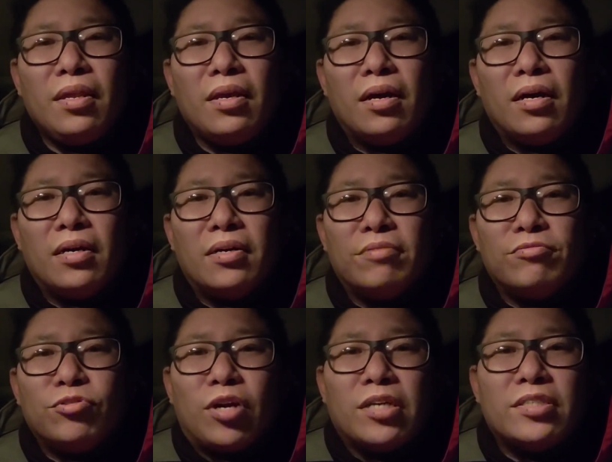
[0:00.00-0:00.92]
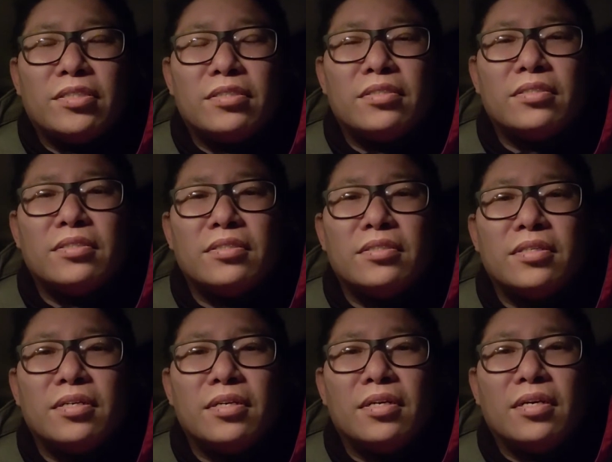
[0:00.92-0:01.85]
uh, of trust,
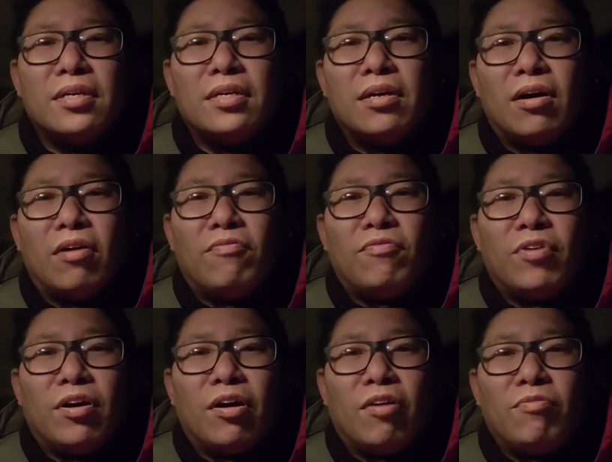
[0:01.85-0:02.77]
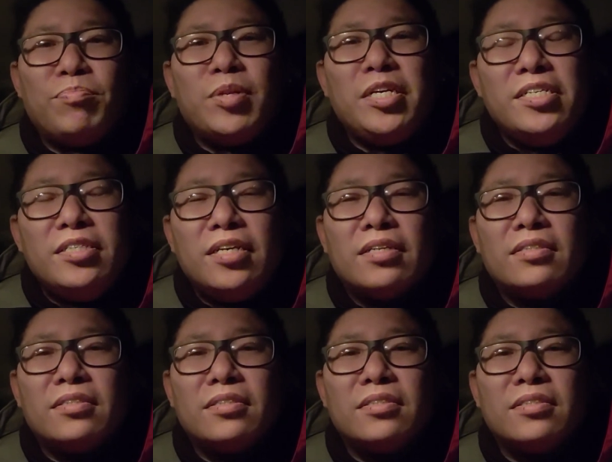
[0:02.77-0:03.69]
of, uh, of pleasing,
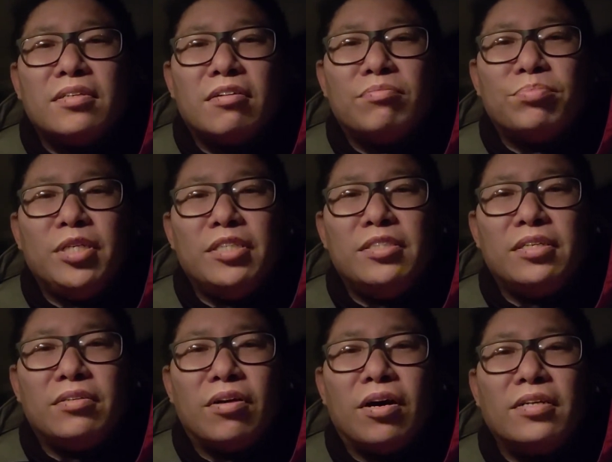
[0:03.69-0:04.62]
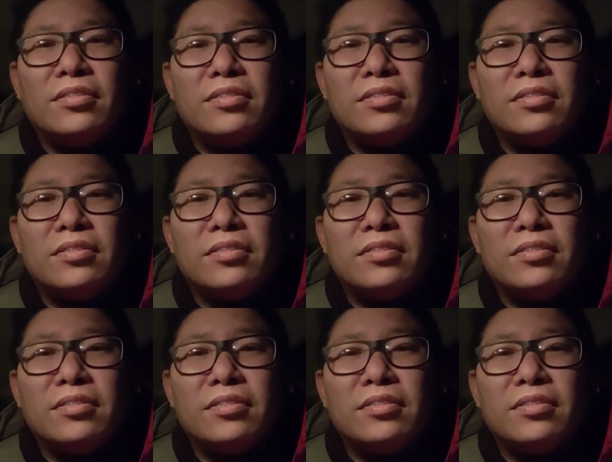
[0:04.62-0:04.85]
of pleasing God.